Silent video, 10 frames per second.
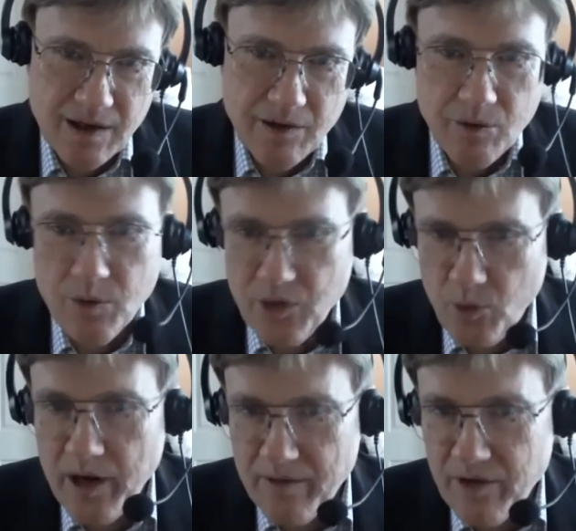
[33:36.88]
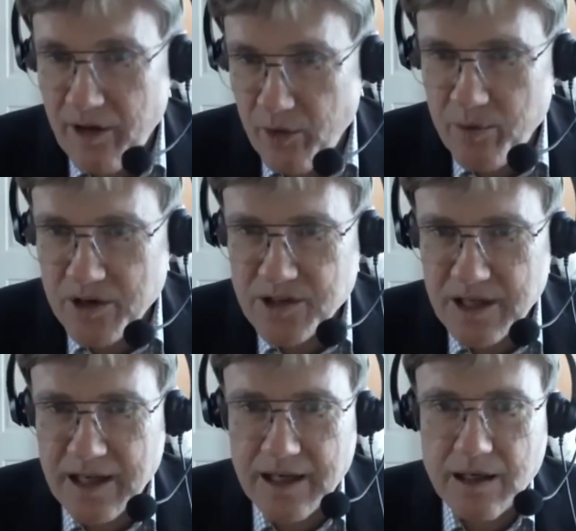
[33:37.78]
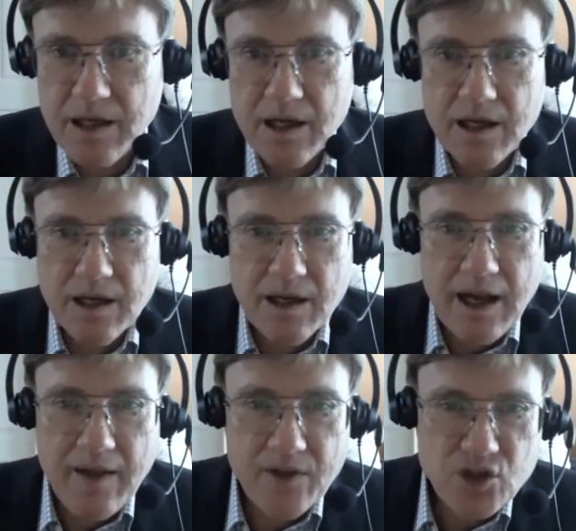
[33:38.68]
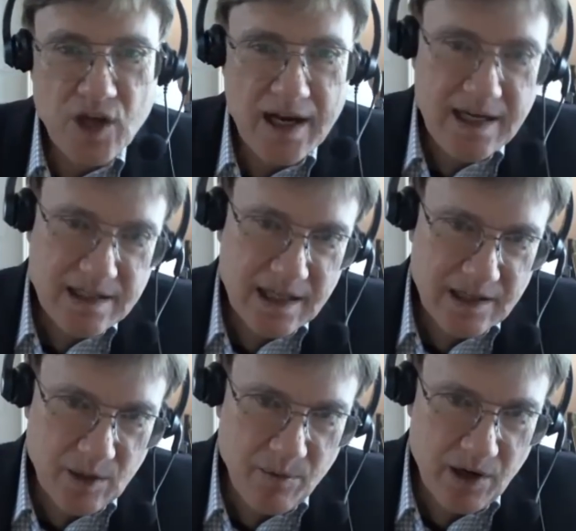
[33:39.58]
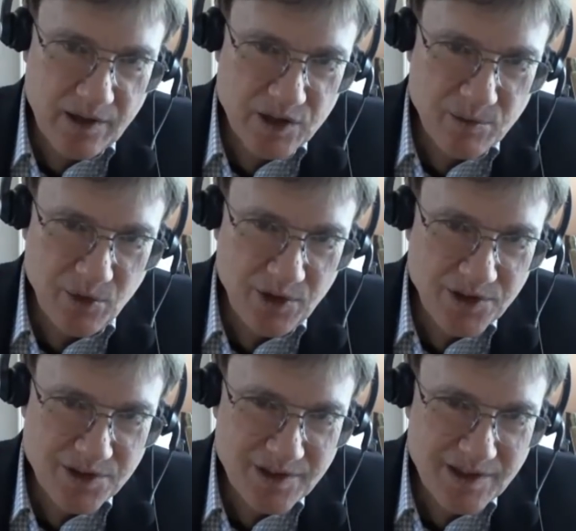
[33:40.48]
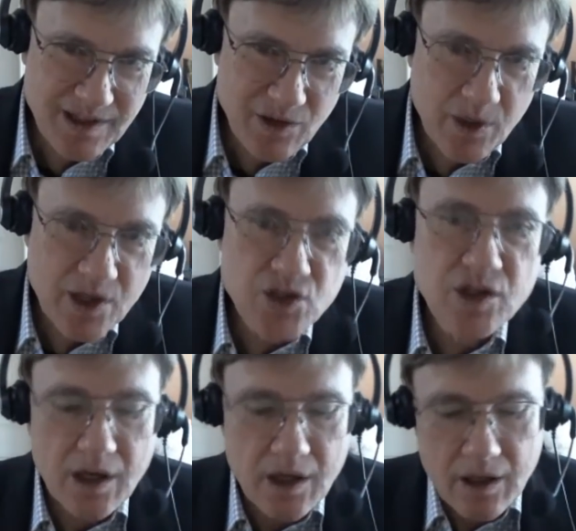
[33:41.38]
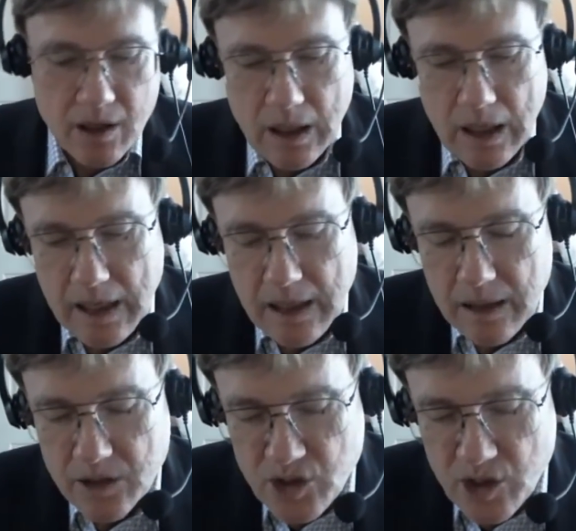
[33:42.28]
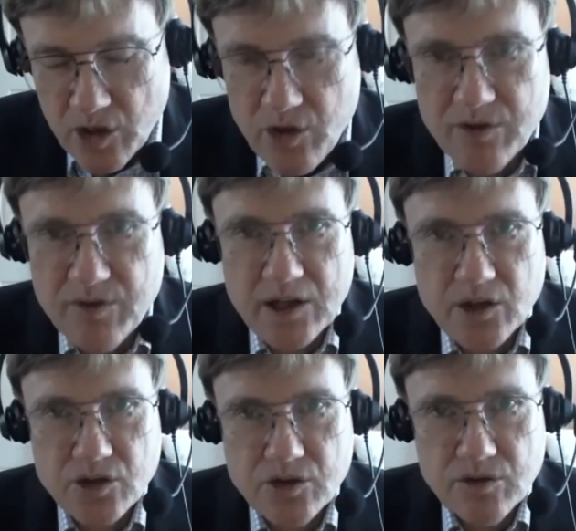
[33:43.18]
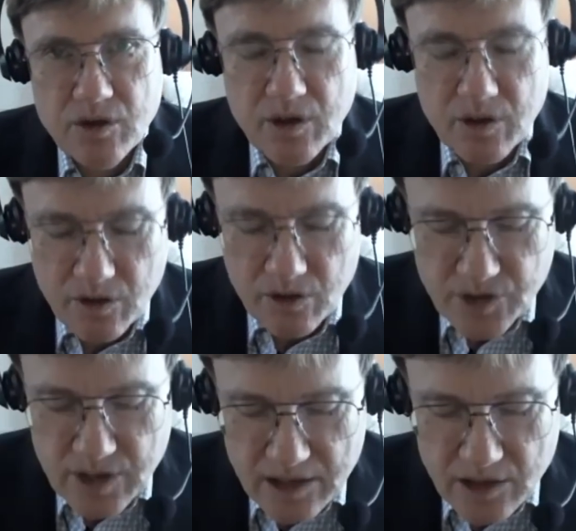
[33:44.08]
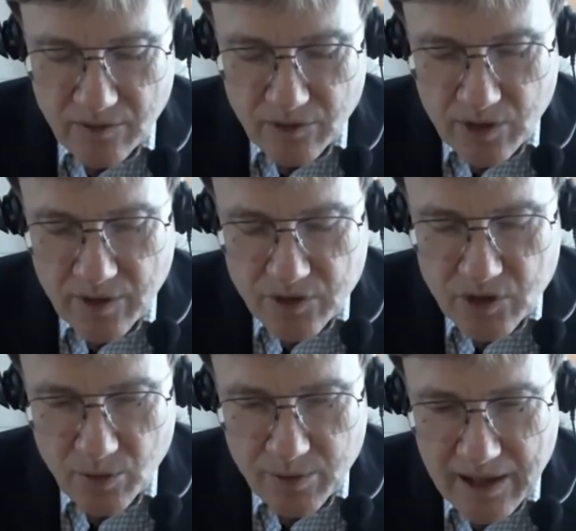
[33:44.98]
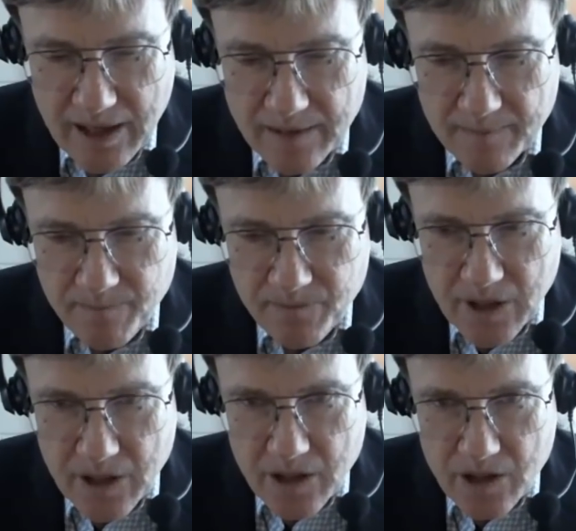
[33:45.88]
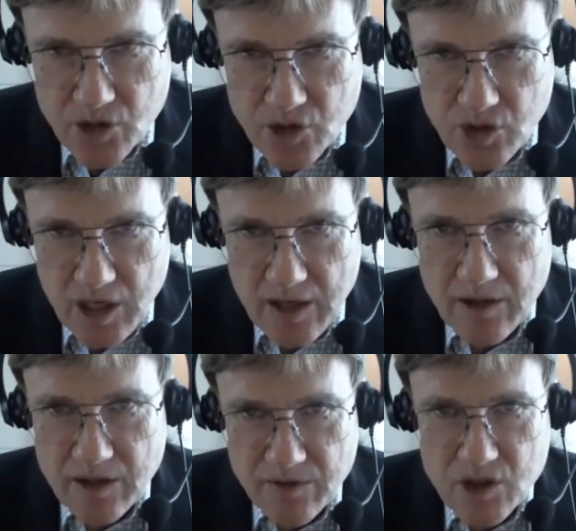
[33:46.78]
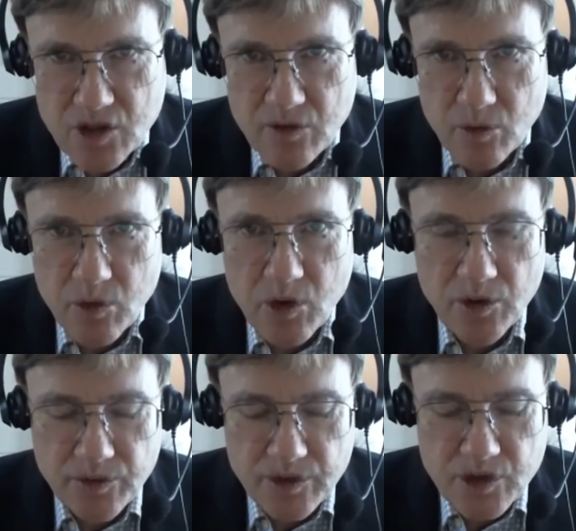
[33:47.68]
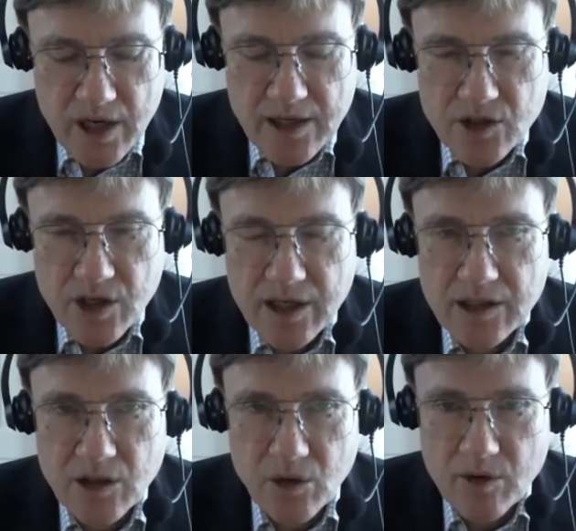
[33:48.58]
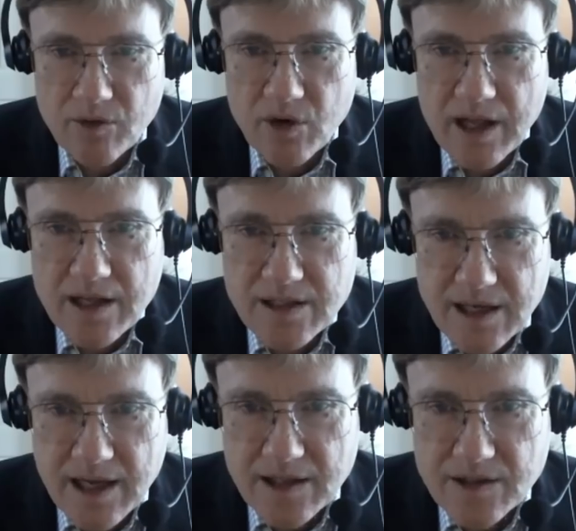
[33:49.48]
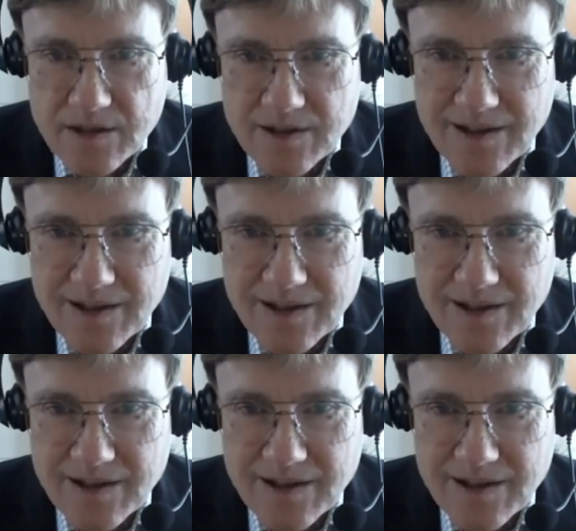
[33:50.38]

with whatever other parts they get, and the Chinese get their part of the spoils, which a GRU defector, Colonel Stanislav Lunev, told me that in the division of the world, the China is going to get the lower 48 states.